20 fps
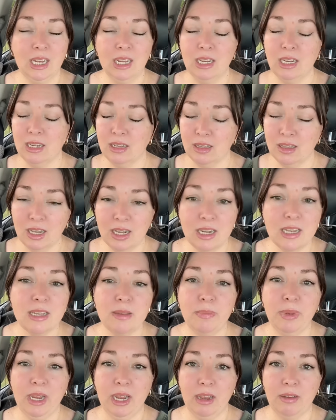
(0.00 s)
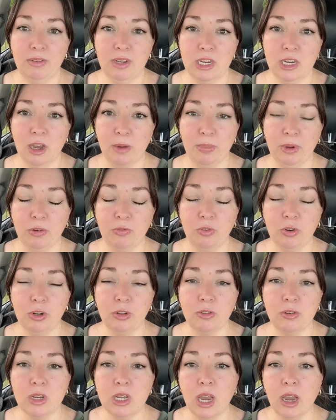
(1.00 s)
Now, that is a big, heavy topic for
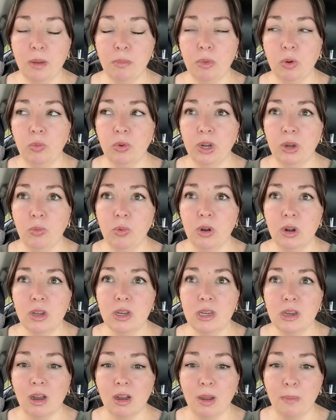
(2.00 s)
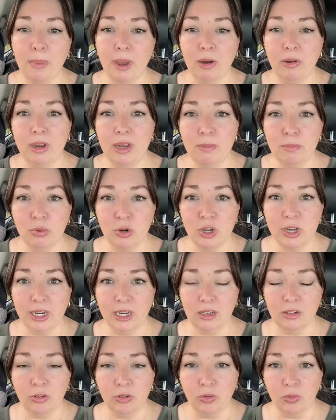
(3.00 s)
another time, but what I want to talk about in
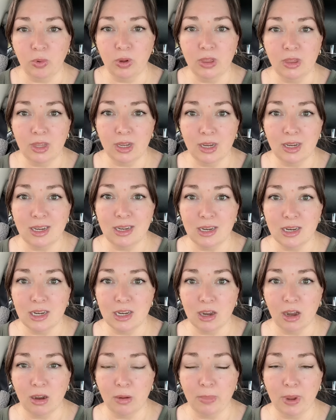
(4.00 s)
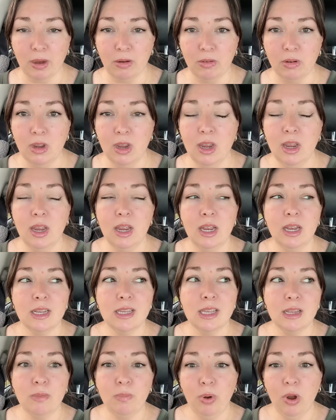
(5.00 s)
particular, the one thing he did talk about, is
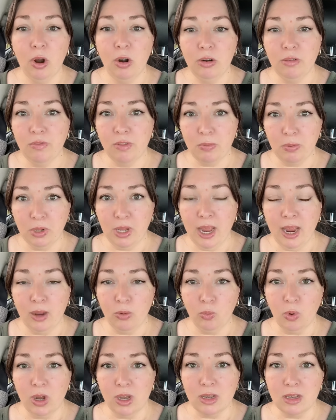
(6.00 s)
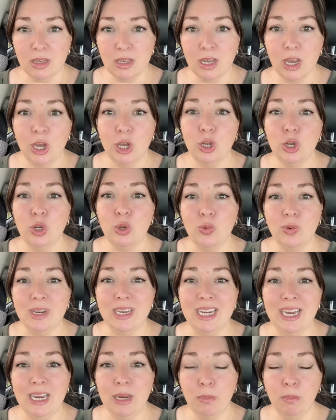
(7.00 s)
that part of the plan was to
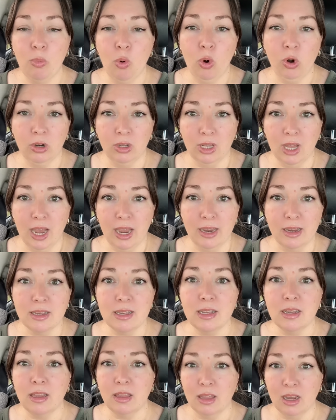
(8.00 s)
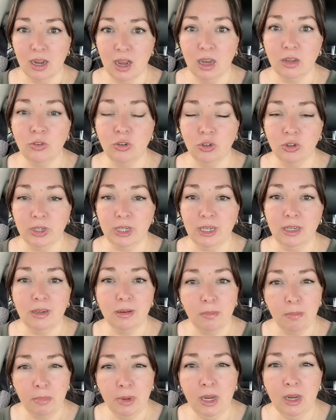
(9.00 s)
demoralize the country,
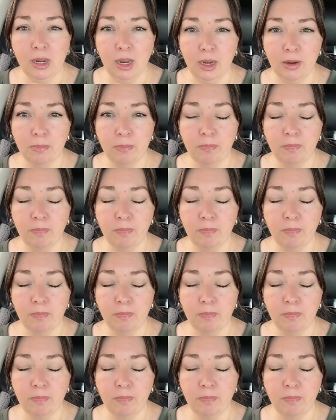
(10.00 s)
meaning